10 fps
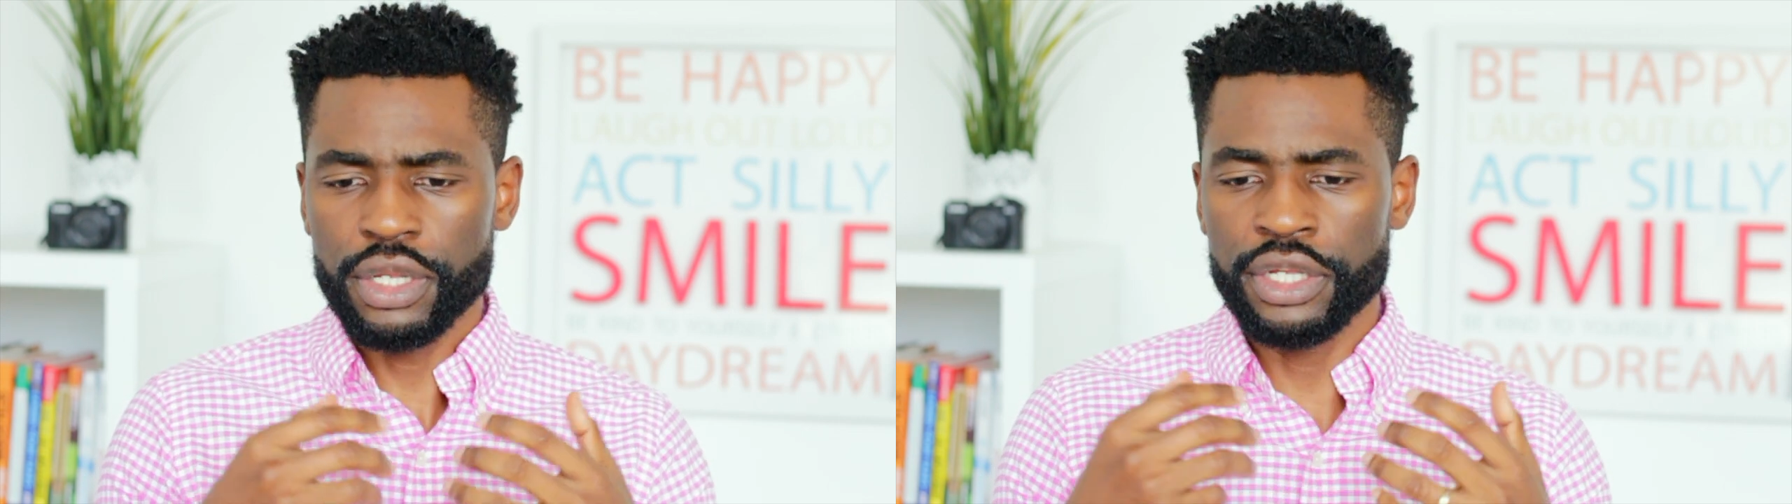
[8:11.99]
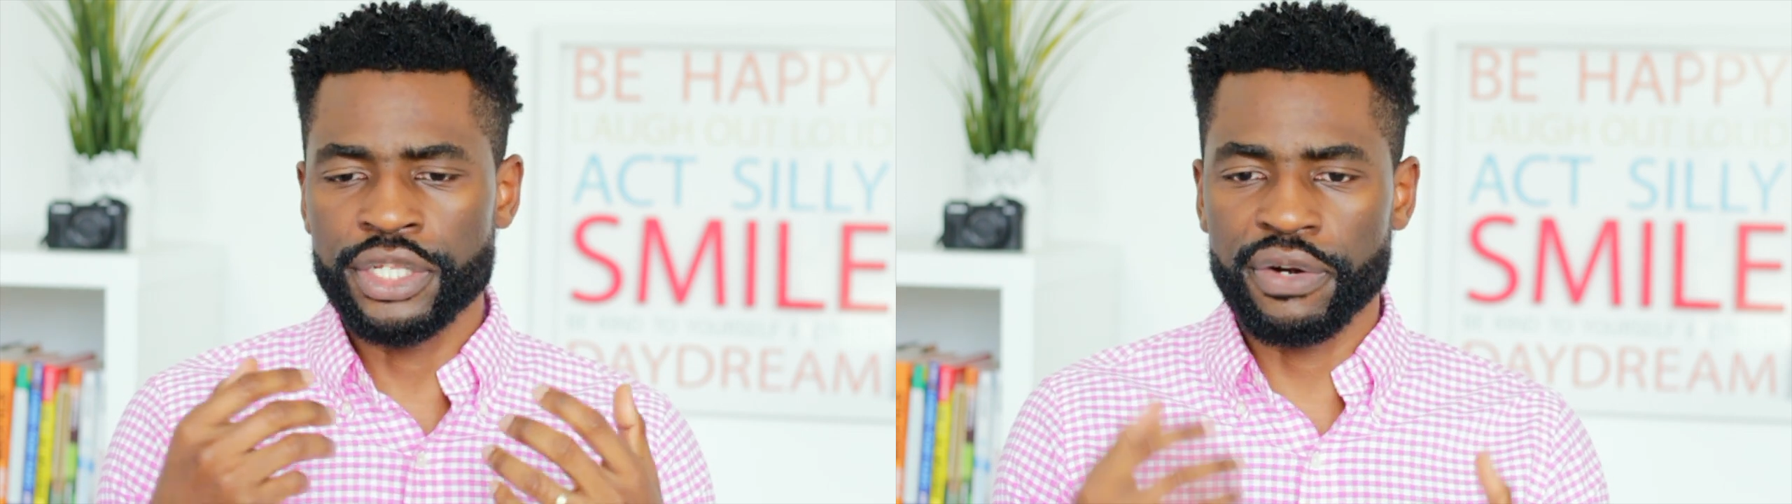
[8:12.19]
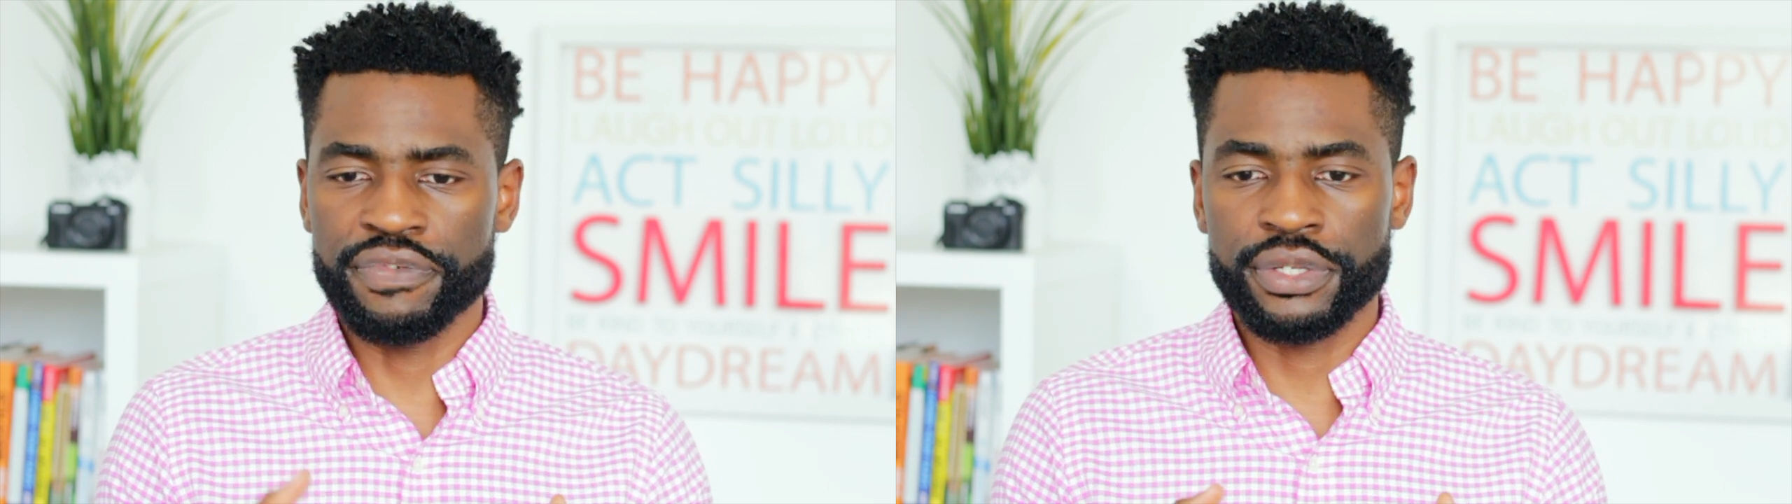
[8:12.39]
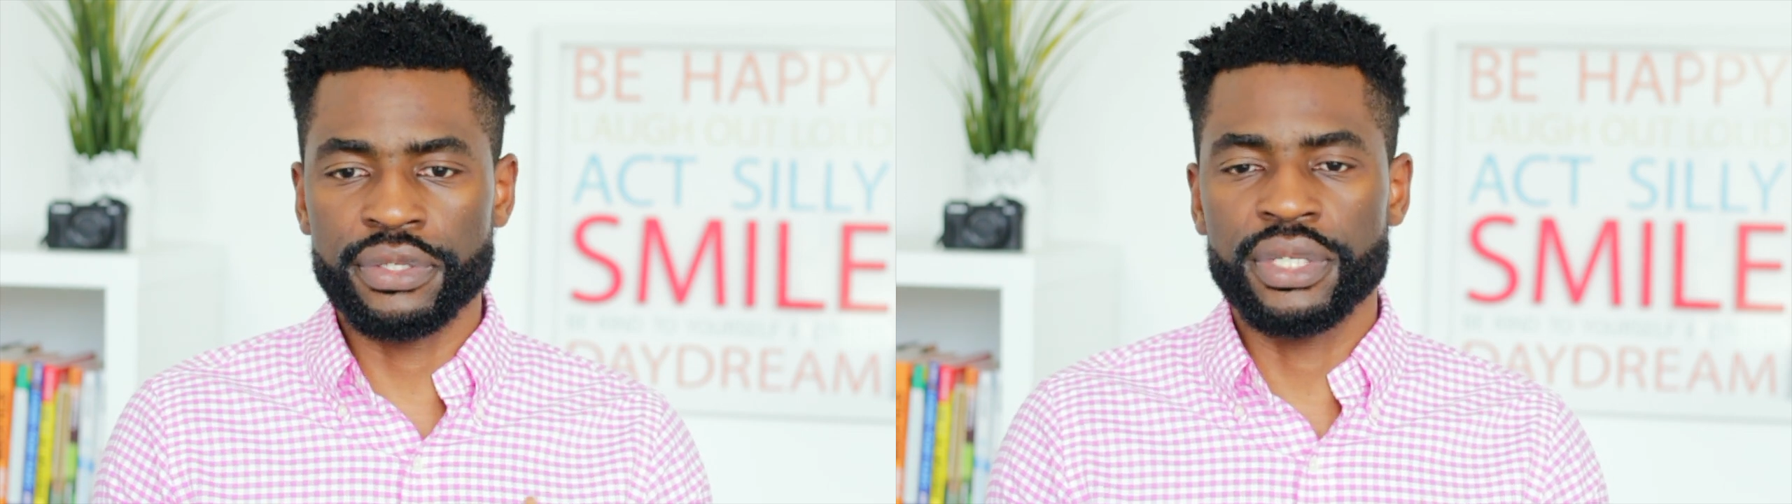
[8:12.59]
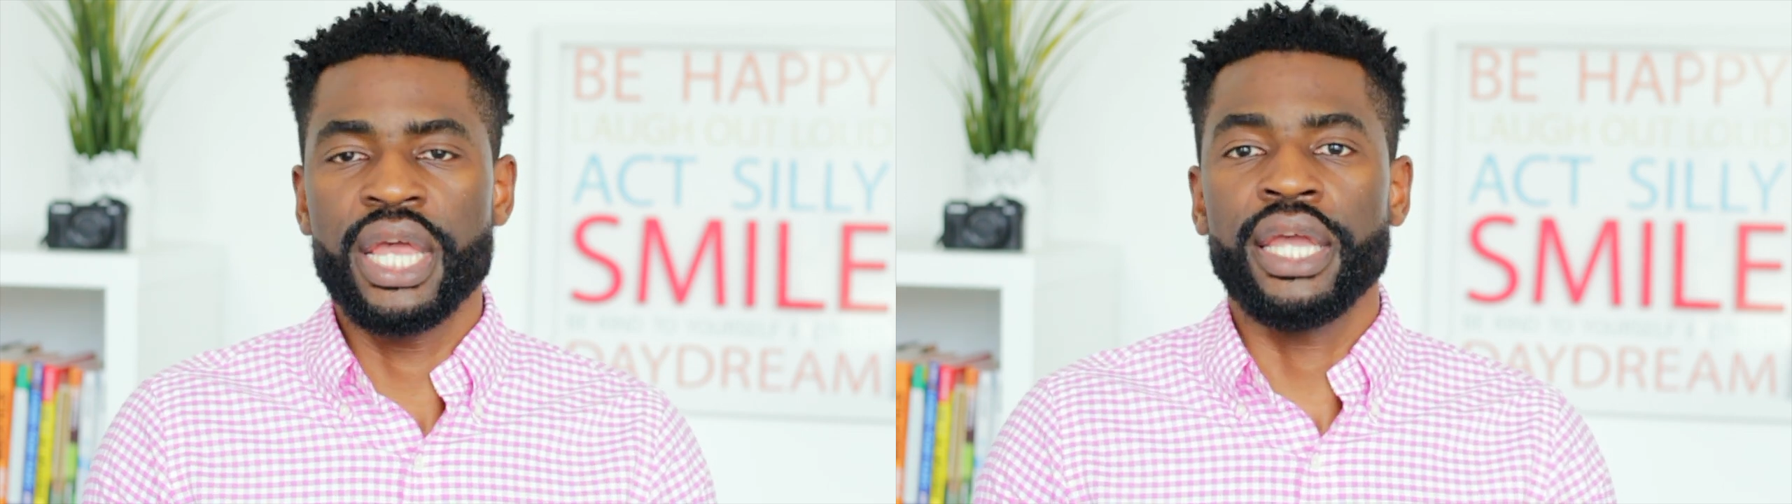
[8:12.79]

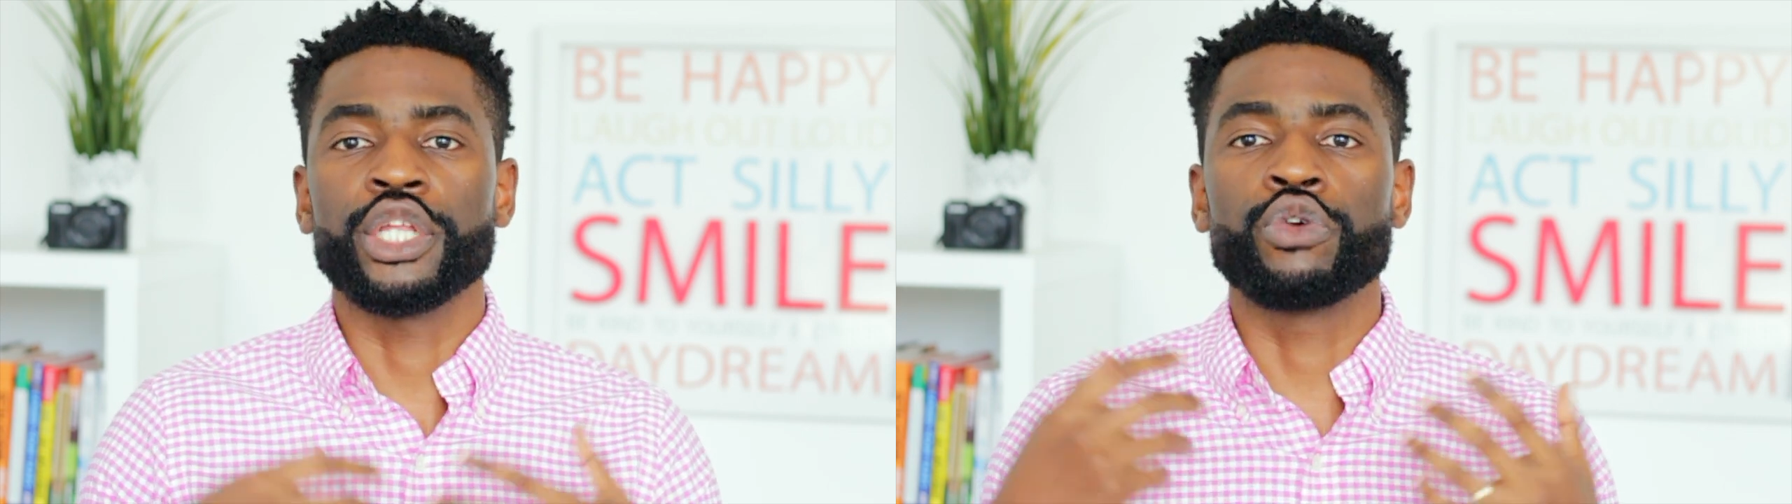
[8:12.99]
services and